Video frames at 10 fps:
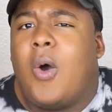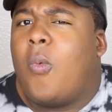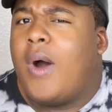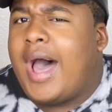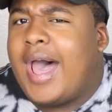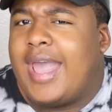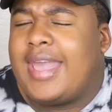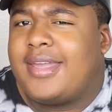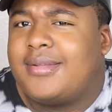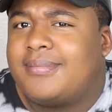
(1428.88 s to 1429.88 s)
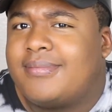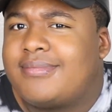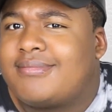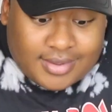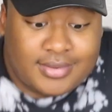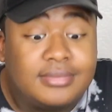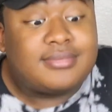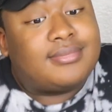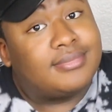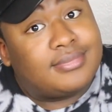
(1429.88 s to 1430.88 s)
Why?
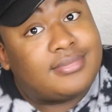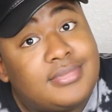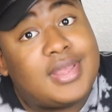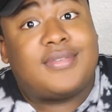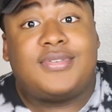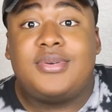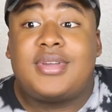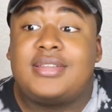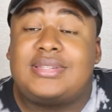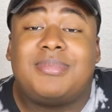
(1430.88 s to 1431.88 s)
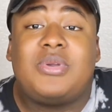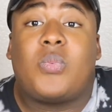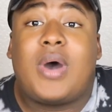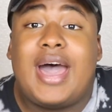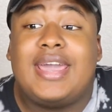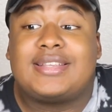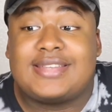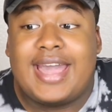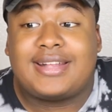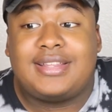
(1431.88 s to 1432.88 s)
If you can't tell me why
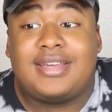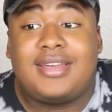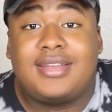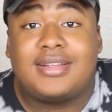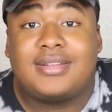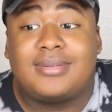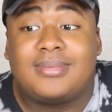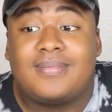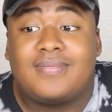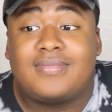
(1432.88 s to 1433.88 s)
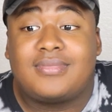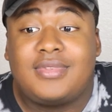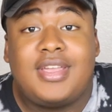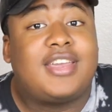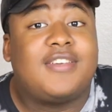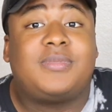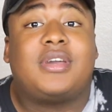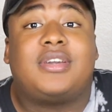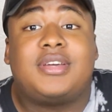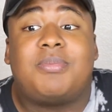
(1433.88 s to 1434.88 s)
exactly, and give me
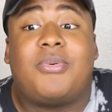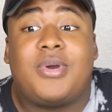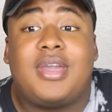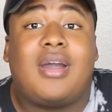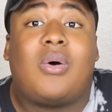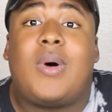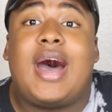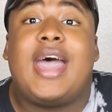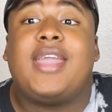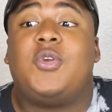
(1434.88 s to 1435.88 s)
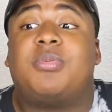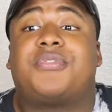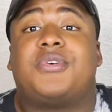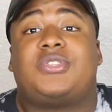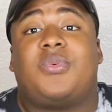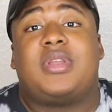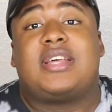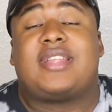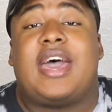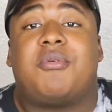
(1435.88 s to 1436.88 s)
a good point on why you prefer someone
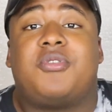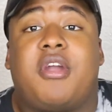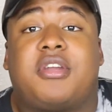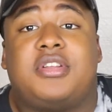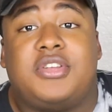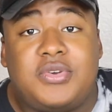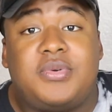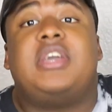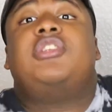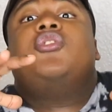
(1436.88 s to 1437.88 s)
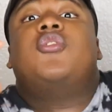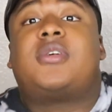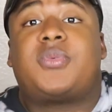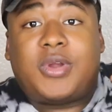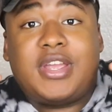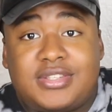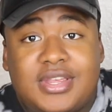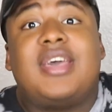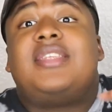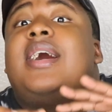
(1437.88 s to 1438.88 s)
that's lighter or darker than you in your
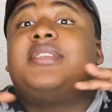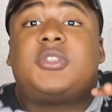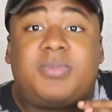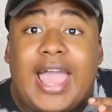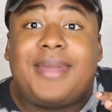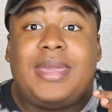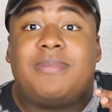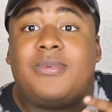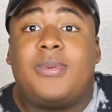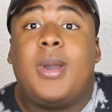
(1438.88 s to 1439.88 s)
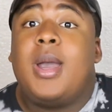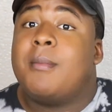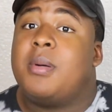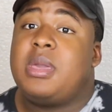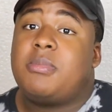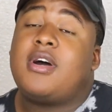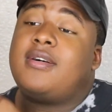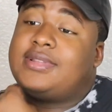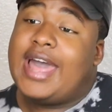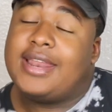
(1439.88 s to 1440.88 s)
race, not just black people, but people
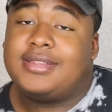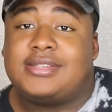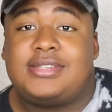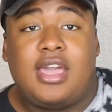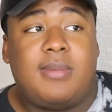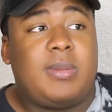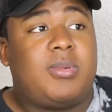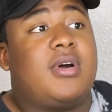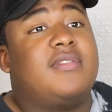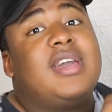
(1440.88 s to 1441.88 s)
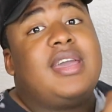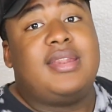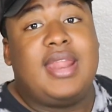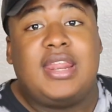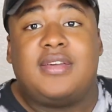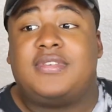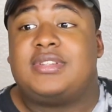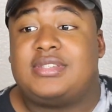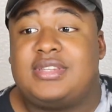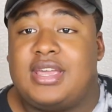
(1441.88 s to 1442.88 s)
of Latin descent, people of Native
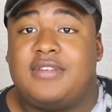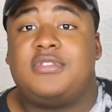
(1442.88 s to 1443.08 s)
descent.